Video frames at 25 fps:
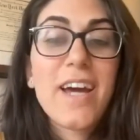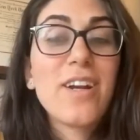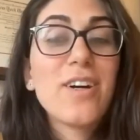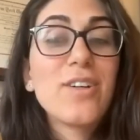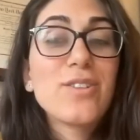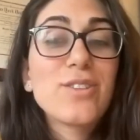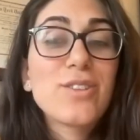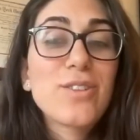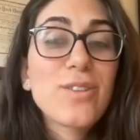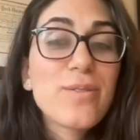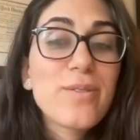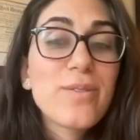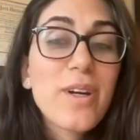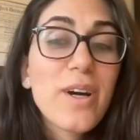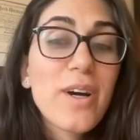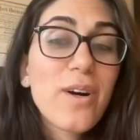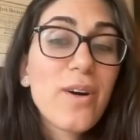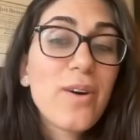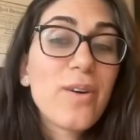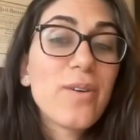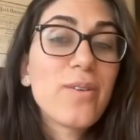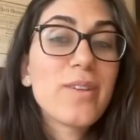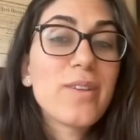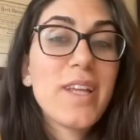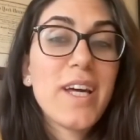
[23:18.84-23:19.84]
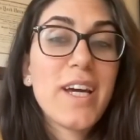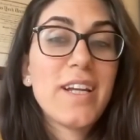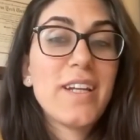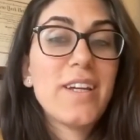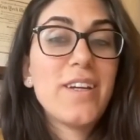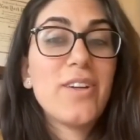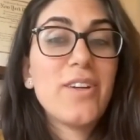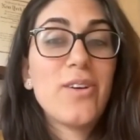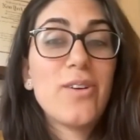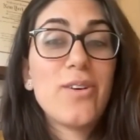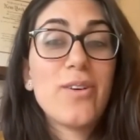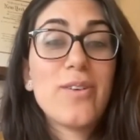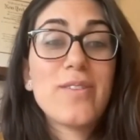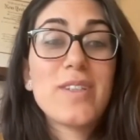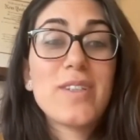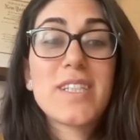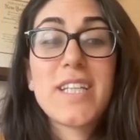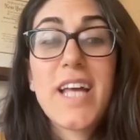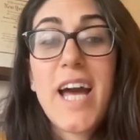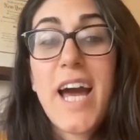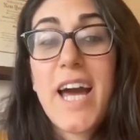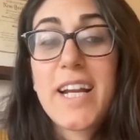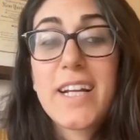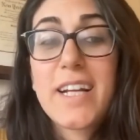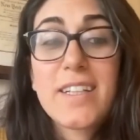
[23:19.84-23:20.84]
And also know that, if
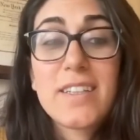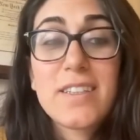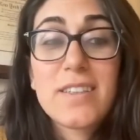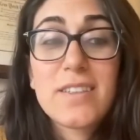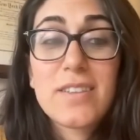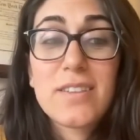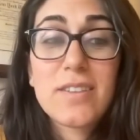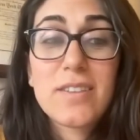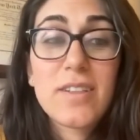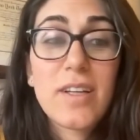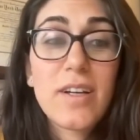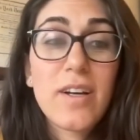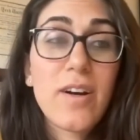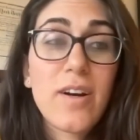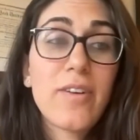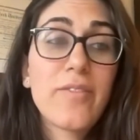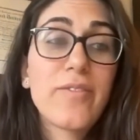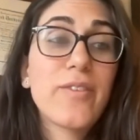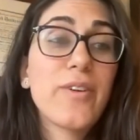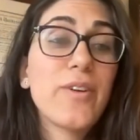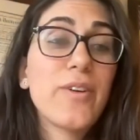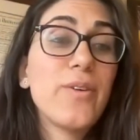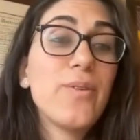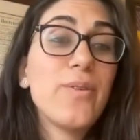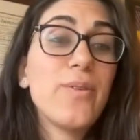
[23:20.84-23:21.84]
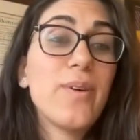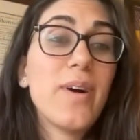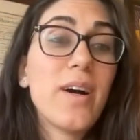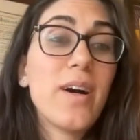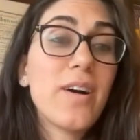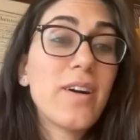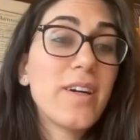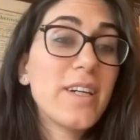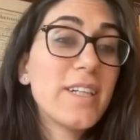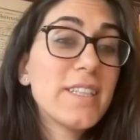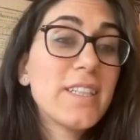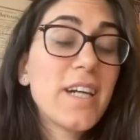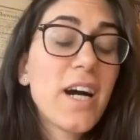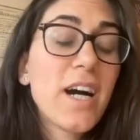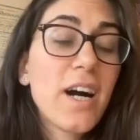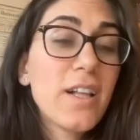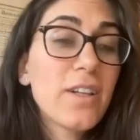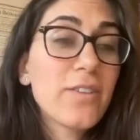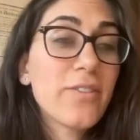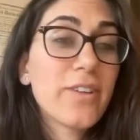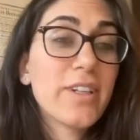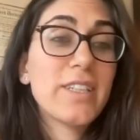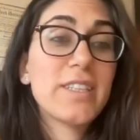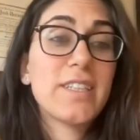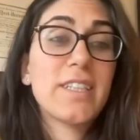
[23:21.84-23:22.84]
statins, or if you are
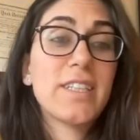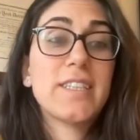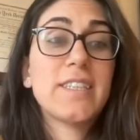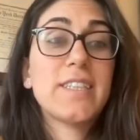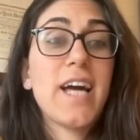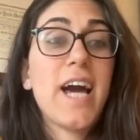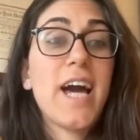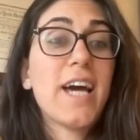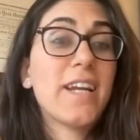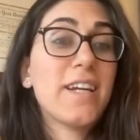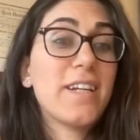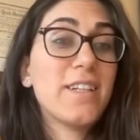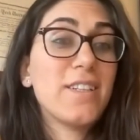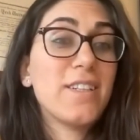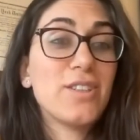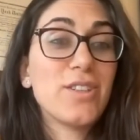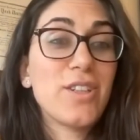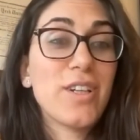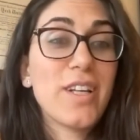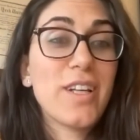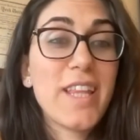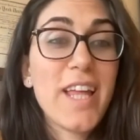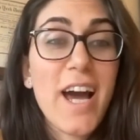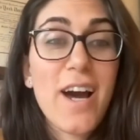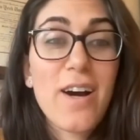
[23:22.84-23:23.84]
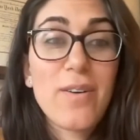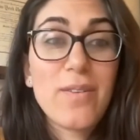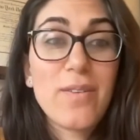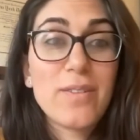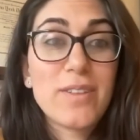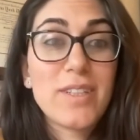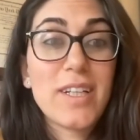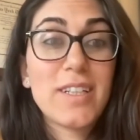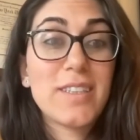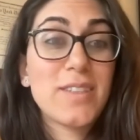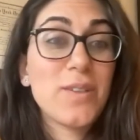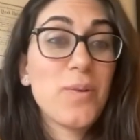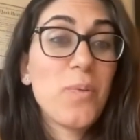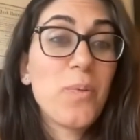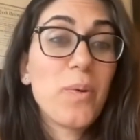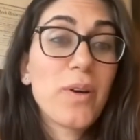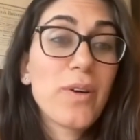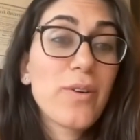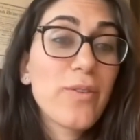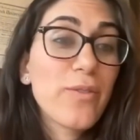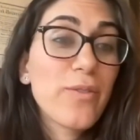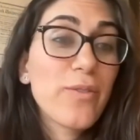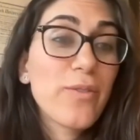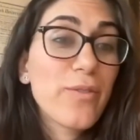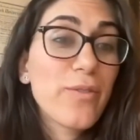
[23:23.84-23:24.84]
intolerant to statins or that doesn't
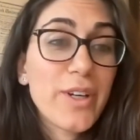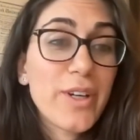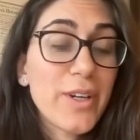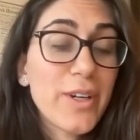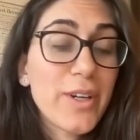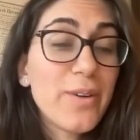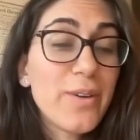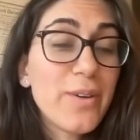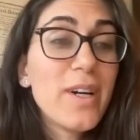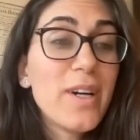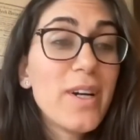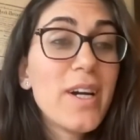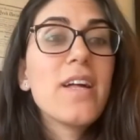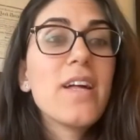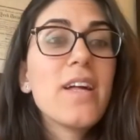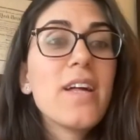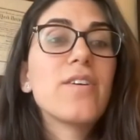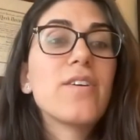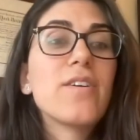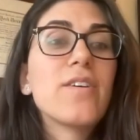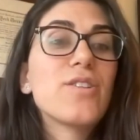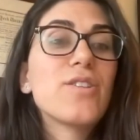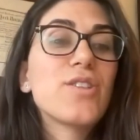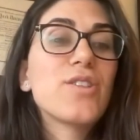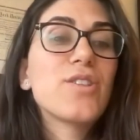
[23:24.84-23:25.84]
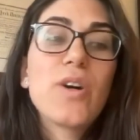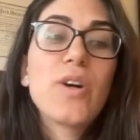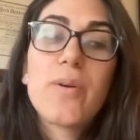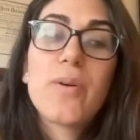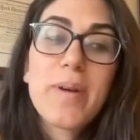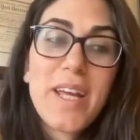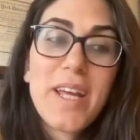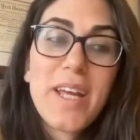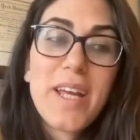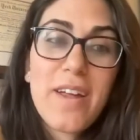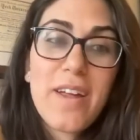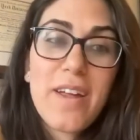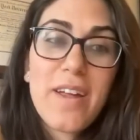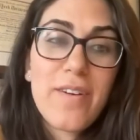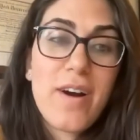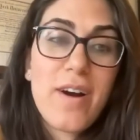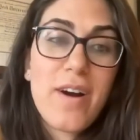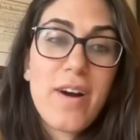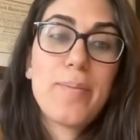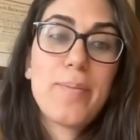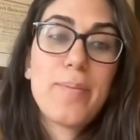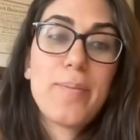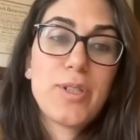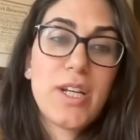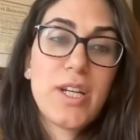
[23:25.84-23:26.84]
work for you, there's so many other
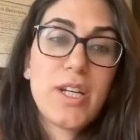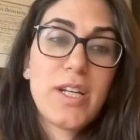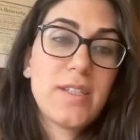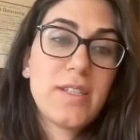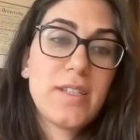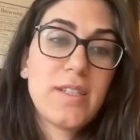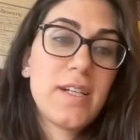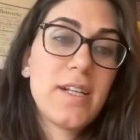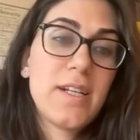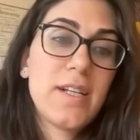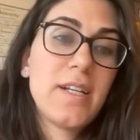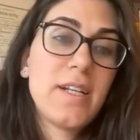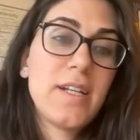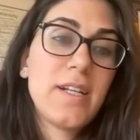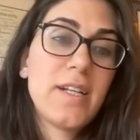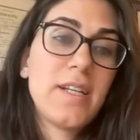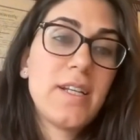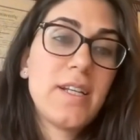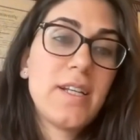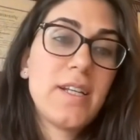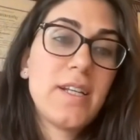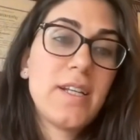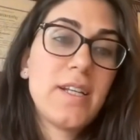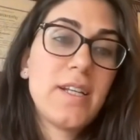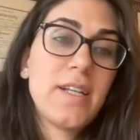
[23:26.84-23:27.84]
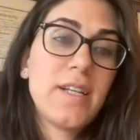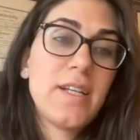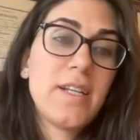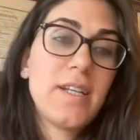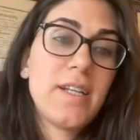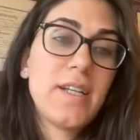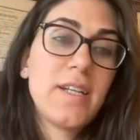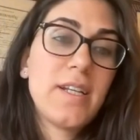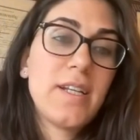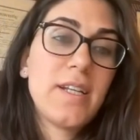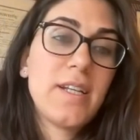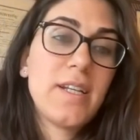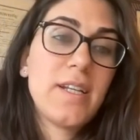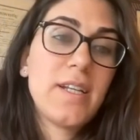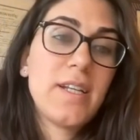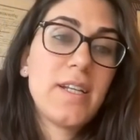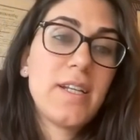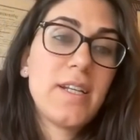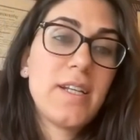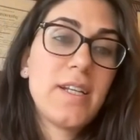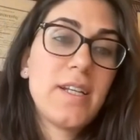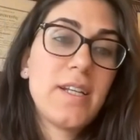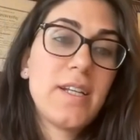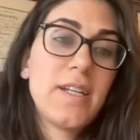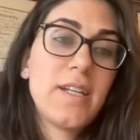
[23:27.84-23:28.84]
options, and it needs to be
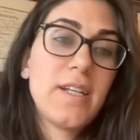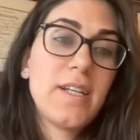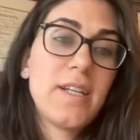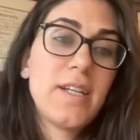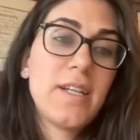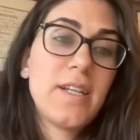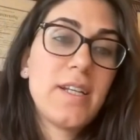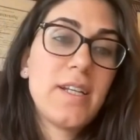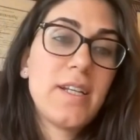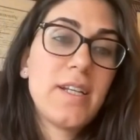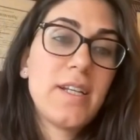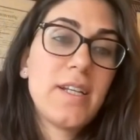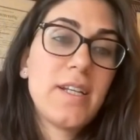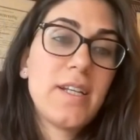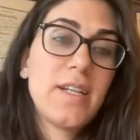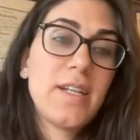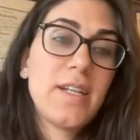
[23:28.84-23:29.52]
discussed for